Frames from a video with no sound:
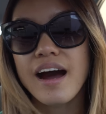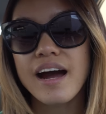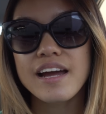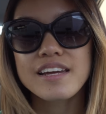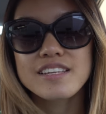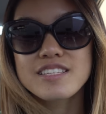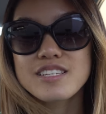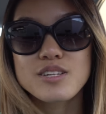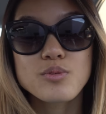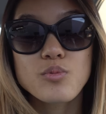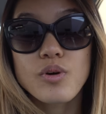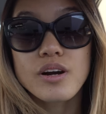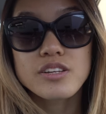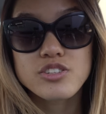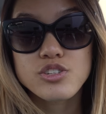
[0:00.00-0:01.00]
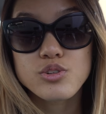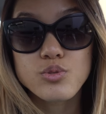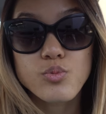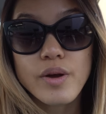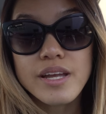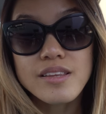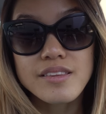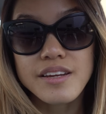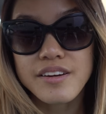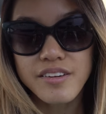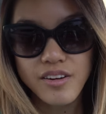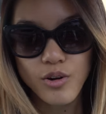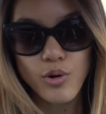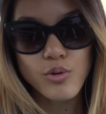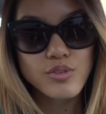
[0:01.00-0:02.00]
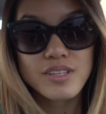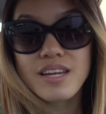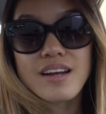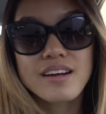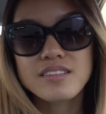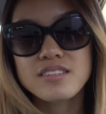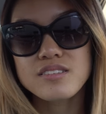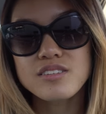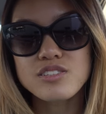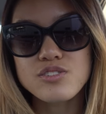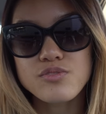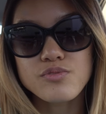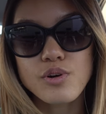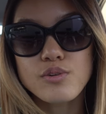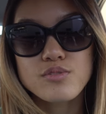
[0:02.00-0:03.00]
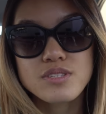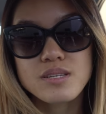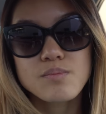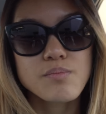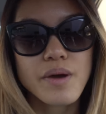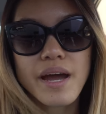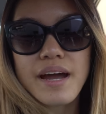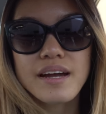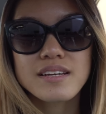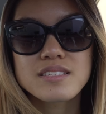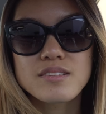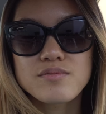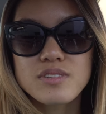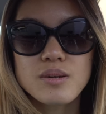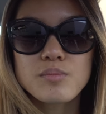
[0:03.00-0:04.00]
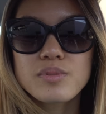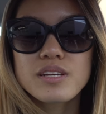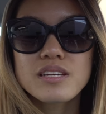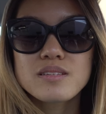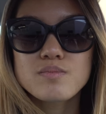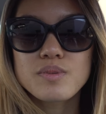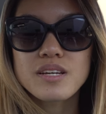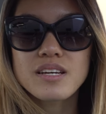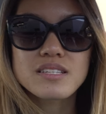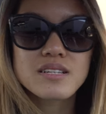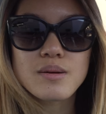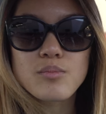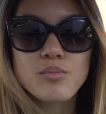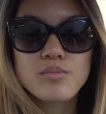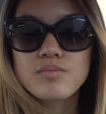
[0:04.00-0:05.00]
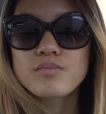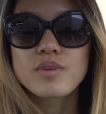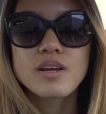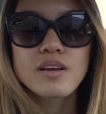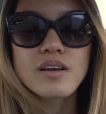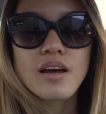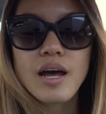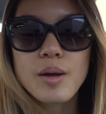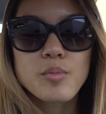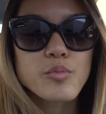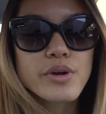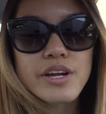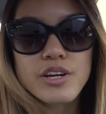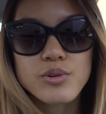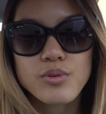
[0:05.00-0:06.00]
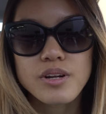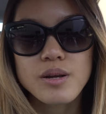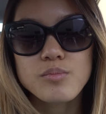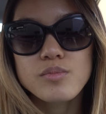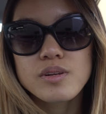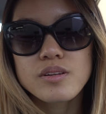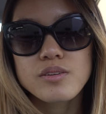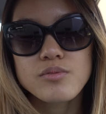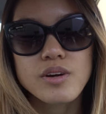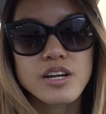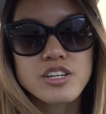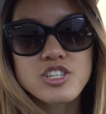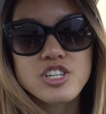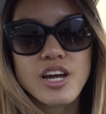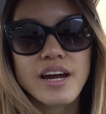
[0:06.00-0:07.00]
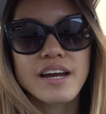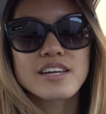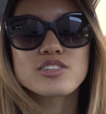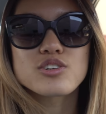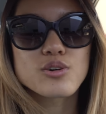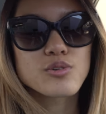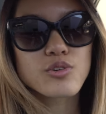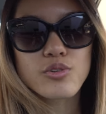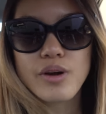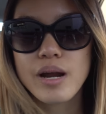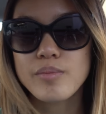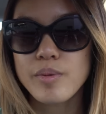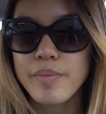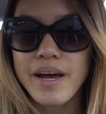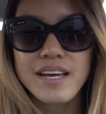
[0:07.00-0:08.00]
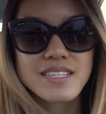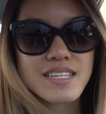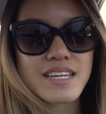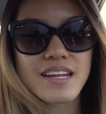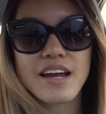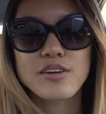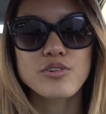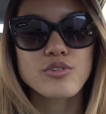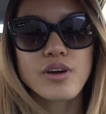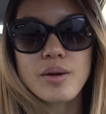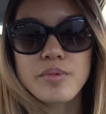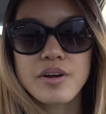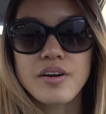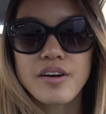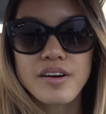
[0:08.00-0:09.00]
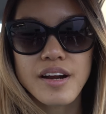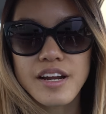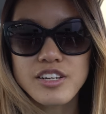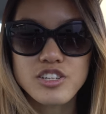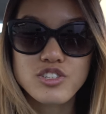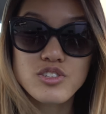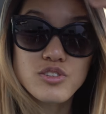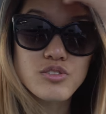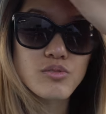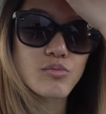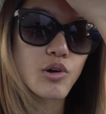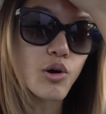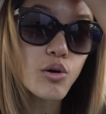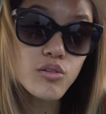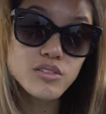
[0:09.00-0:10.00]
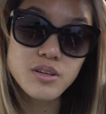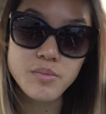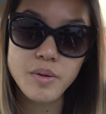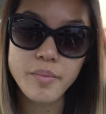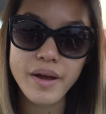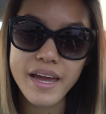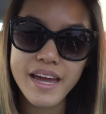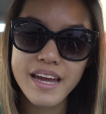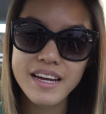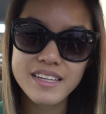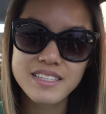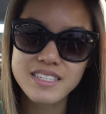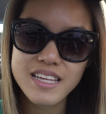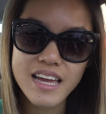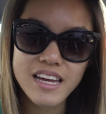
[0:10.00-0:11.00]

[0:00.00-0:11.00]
I didn't want to wait there holding on to these frozen bags of dumplings because I'm I'm weird. When I'm in a rush, I don't grab a basket, I don't grab a cart, I just hold them in my hands.